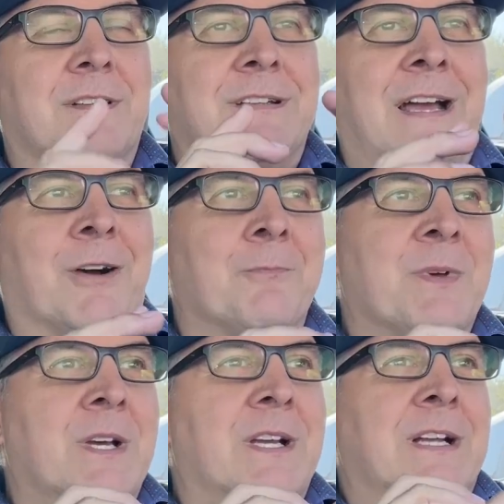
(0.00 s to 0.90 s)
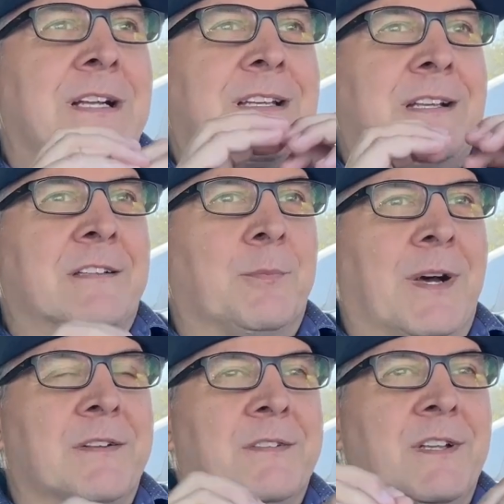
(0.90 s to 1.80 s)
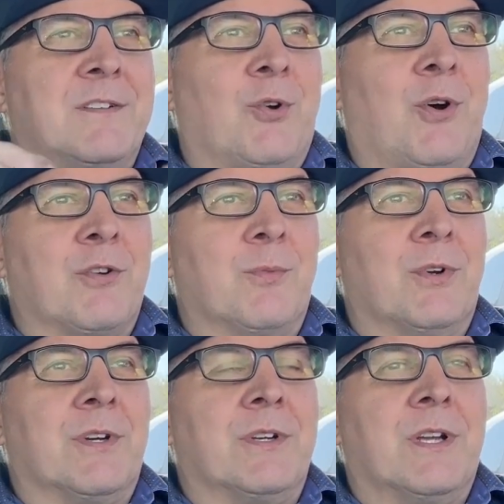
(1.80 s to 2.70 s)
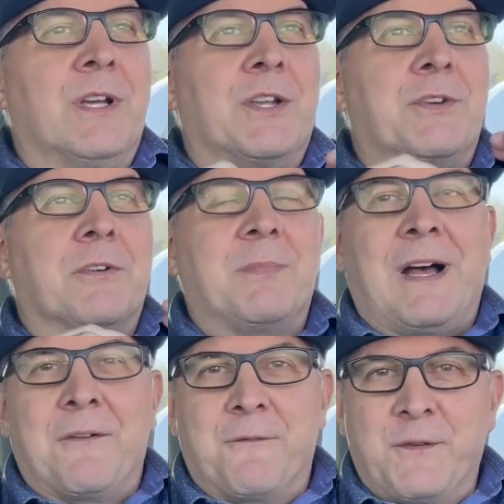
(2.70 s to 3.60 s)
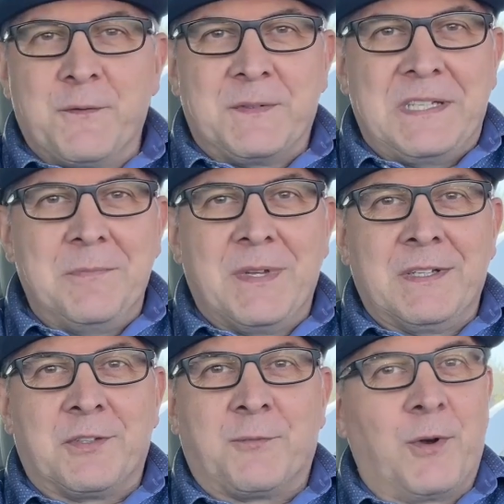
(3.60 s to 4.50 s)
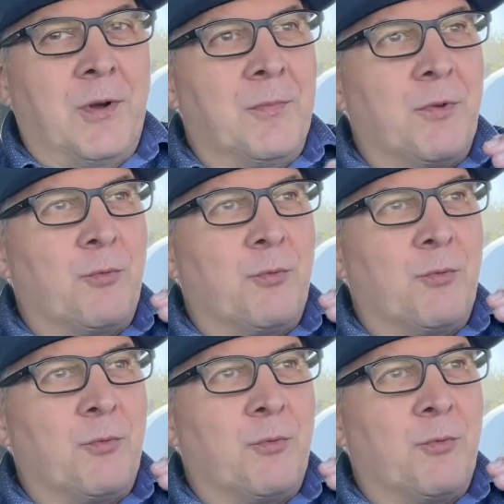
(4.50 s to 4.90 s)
Now, Kitsmont Estates, Autumn Run, you're about 15 minutes from the